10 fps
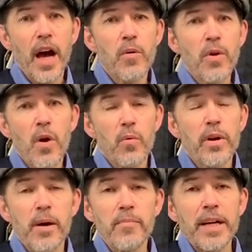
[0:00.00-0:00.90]
and
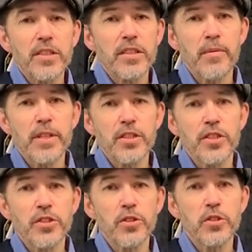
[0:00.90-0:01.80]
we'll come back to some of these
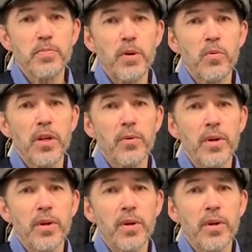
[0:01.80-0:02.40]
issues, but we